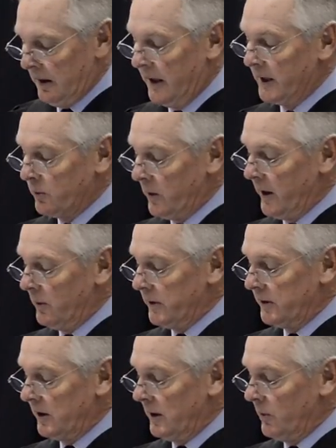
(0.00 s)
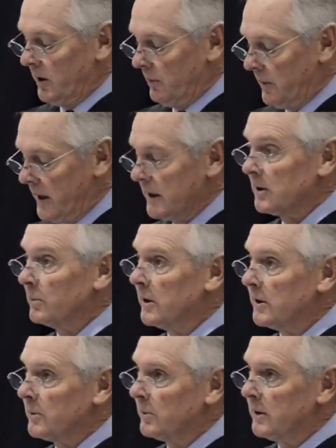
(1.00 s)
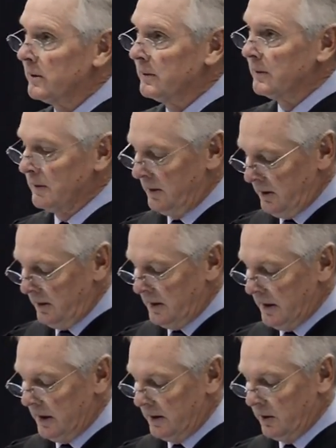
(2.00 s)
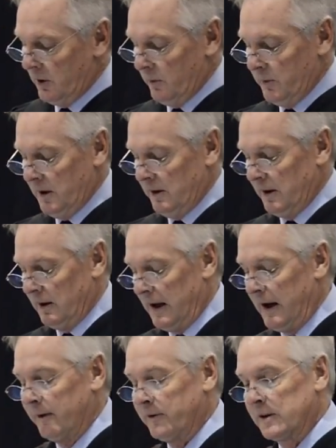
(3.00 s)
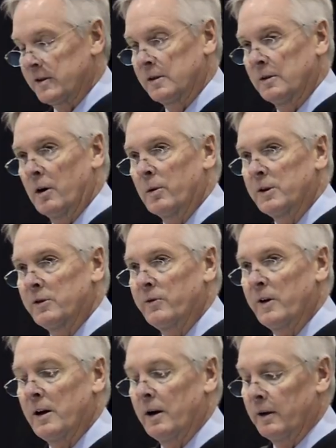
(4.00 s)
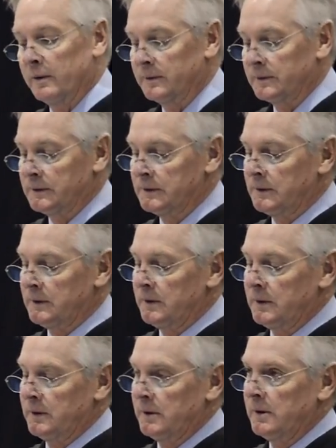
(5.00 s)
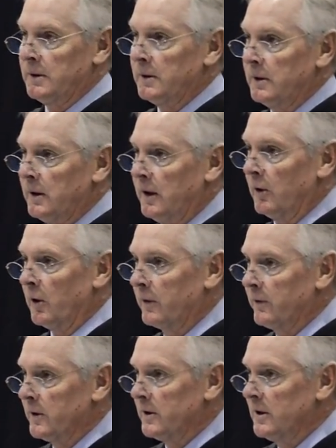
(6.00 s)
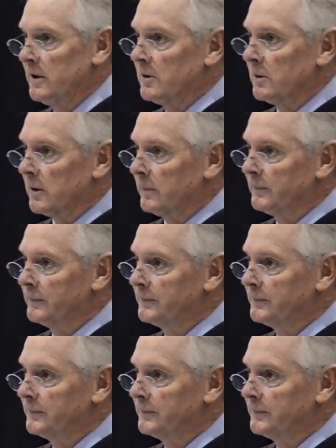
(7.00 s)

And that's why I wish someone at my commencement had told me that life isn't always fair, and look for the detour.